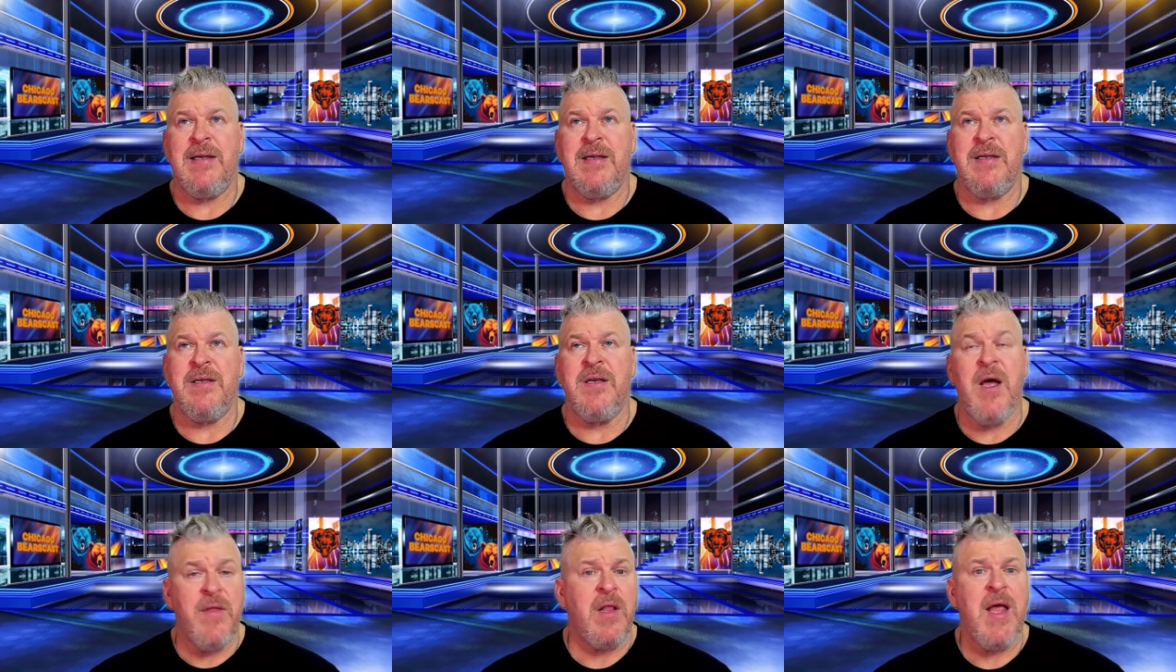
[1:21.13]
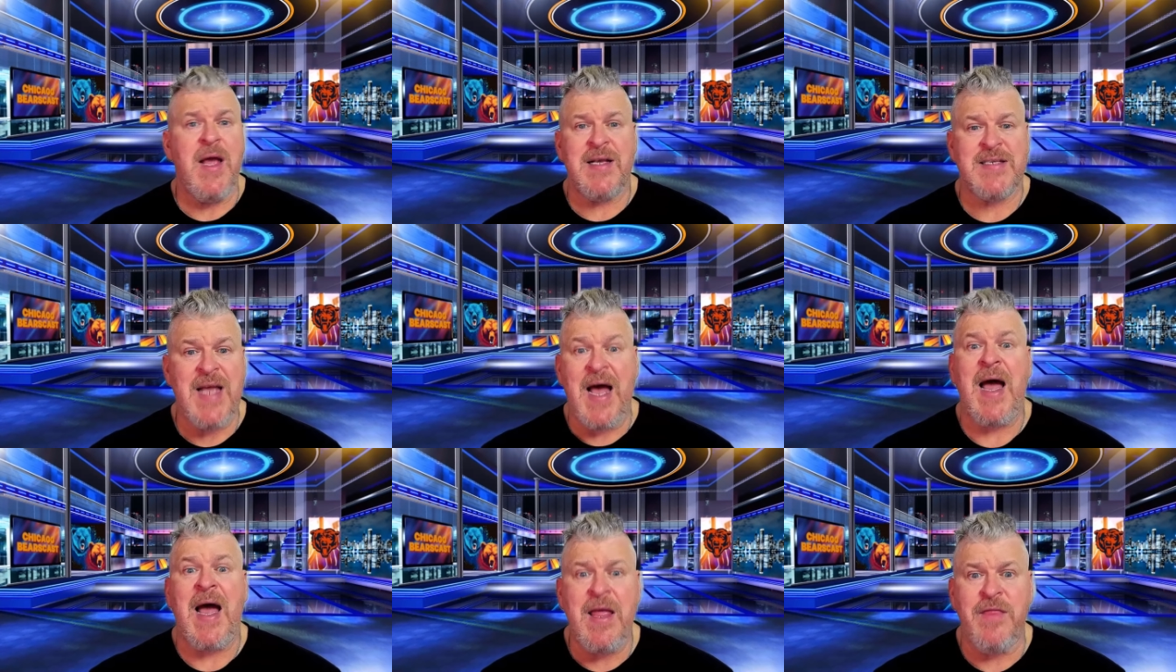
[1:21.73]
nonetheless,
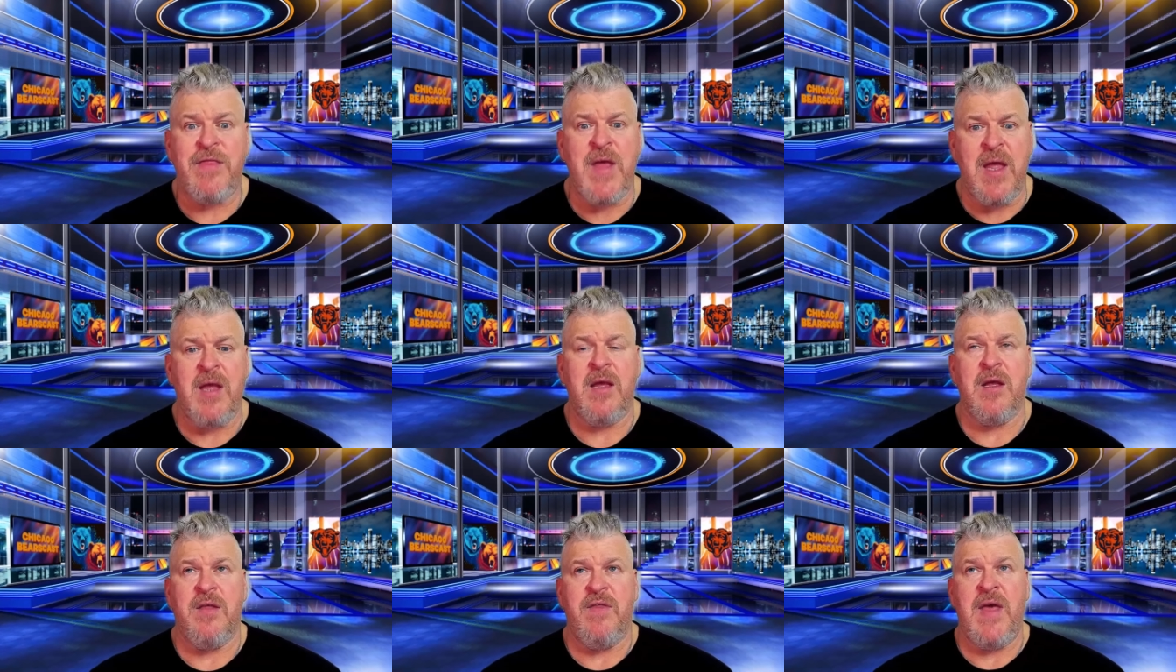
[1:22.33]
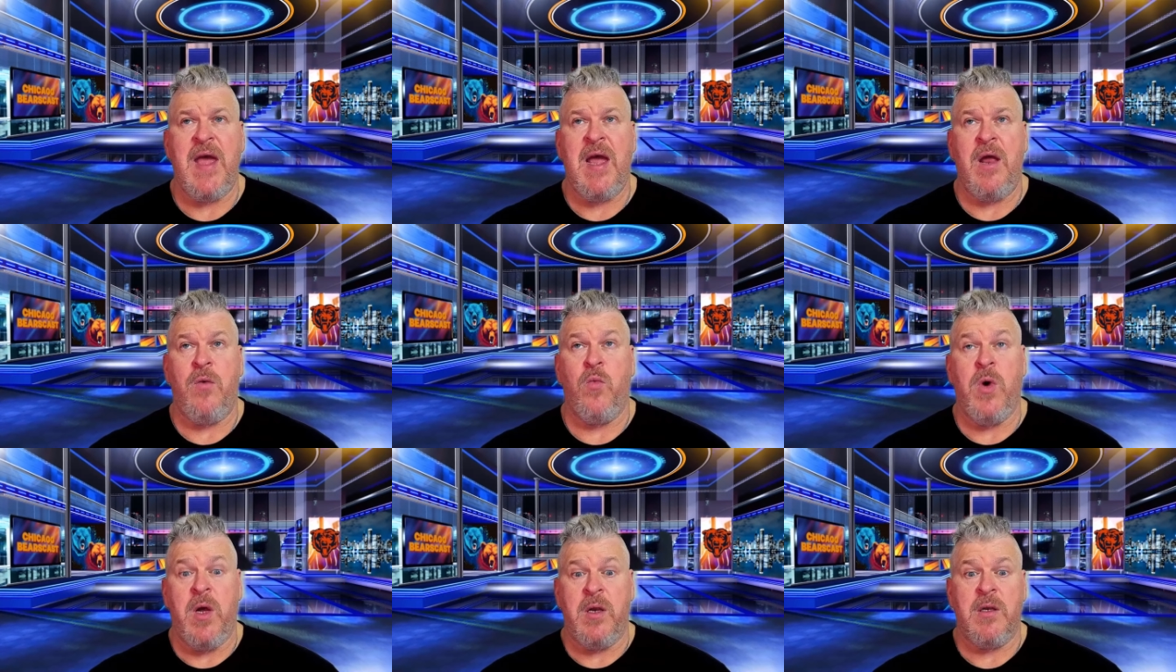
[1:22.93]
I think that
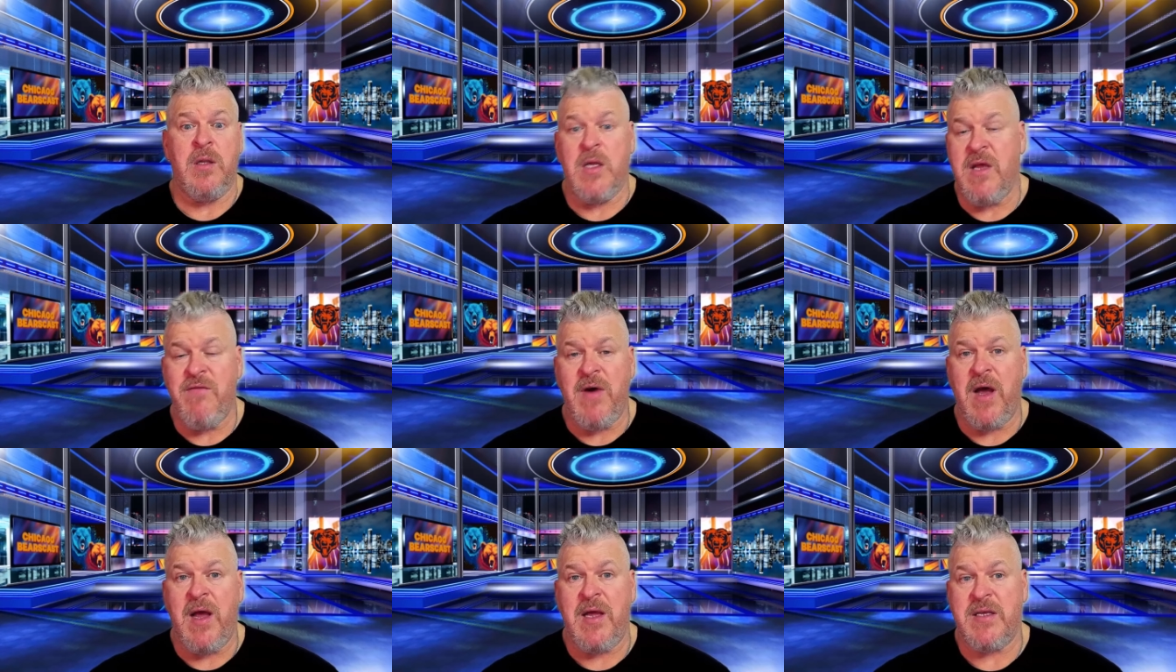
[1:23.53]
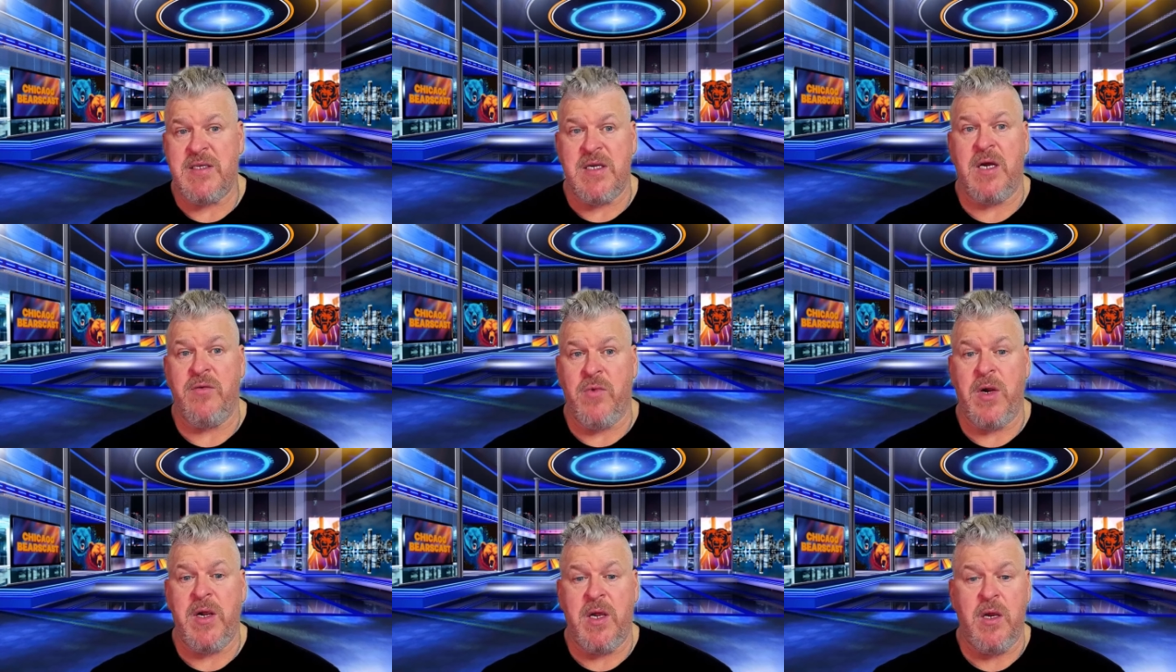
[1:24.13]
what Levi has done
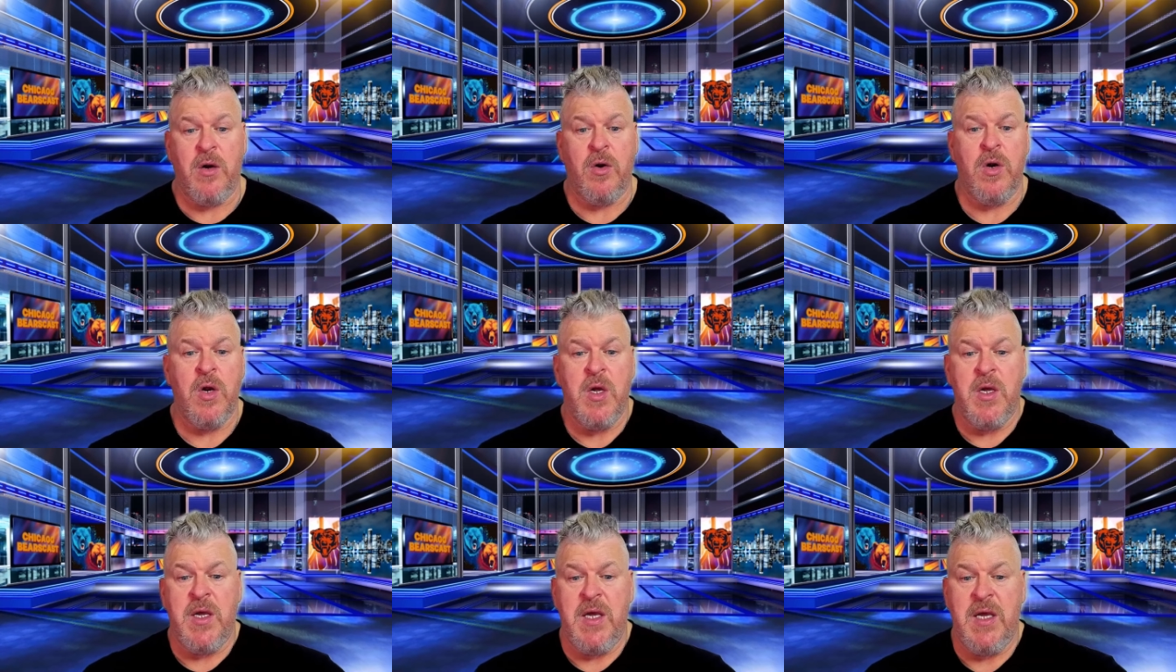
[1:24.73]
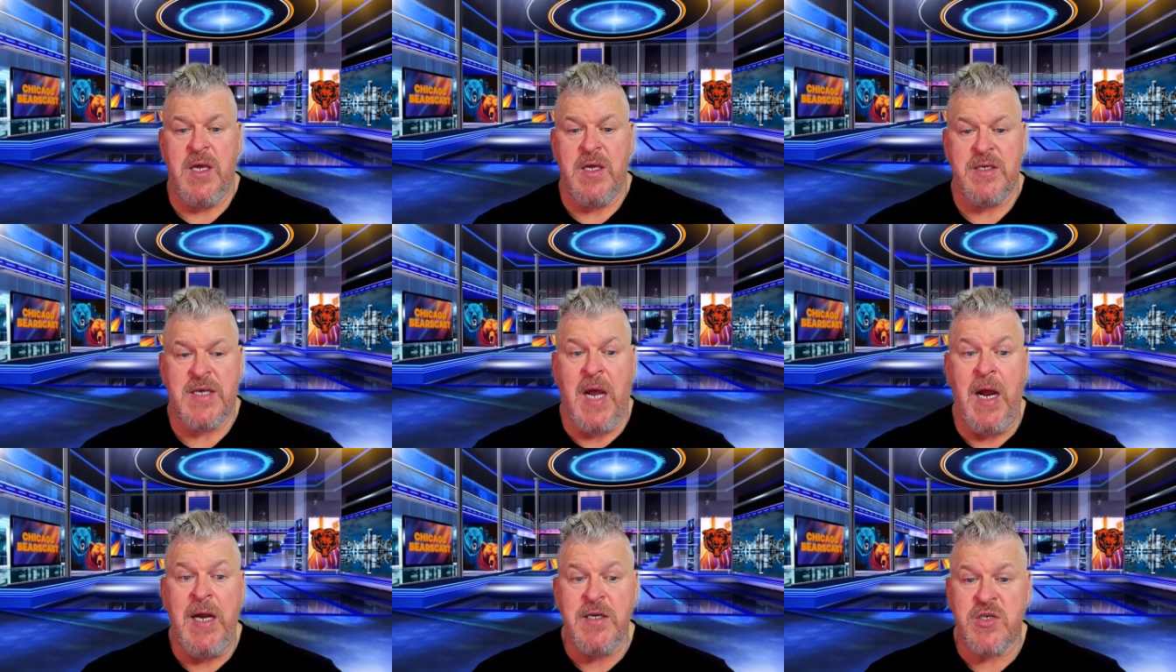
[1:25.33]
right here is
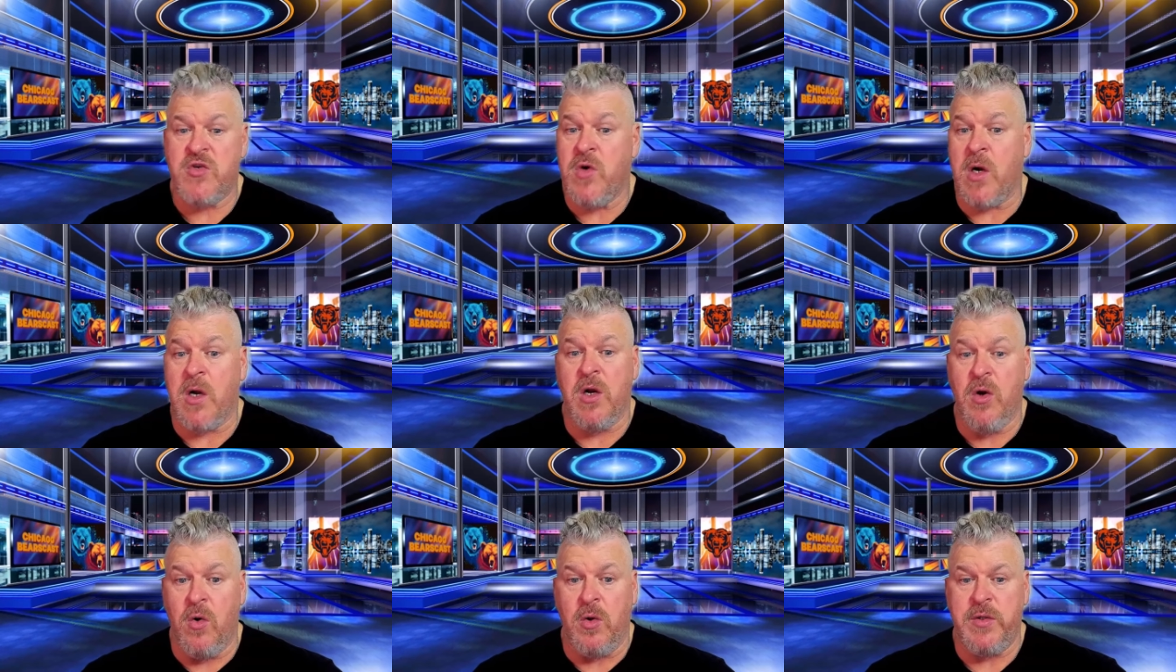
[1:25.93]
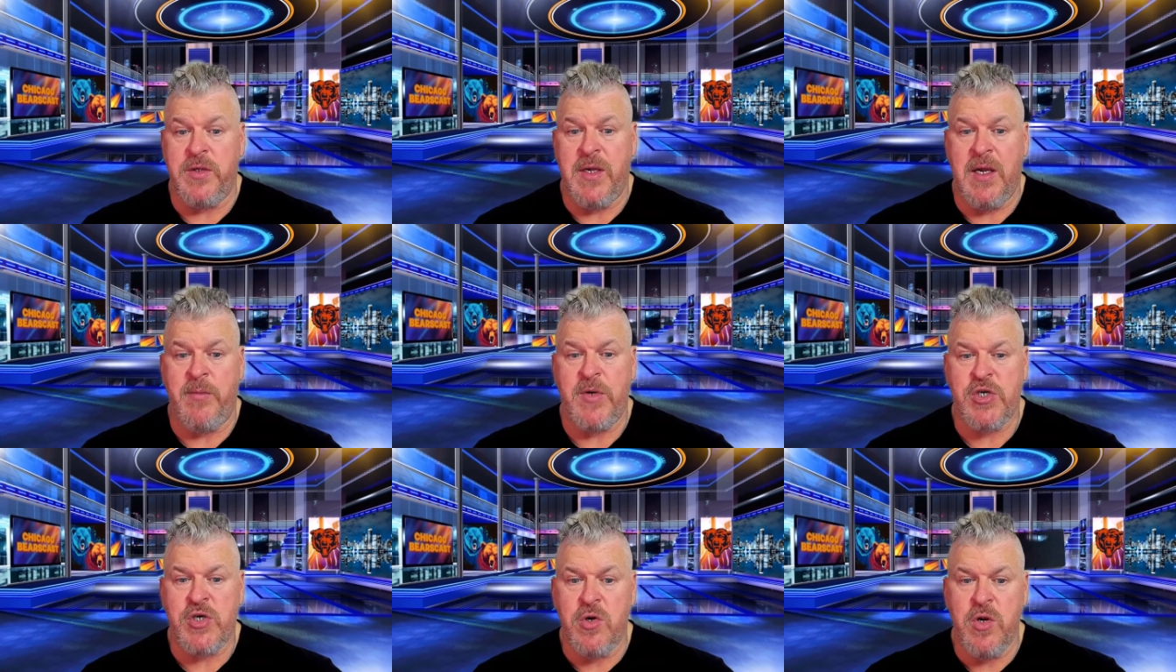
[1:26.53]
kind of struck gold, and I'm going to show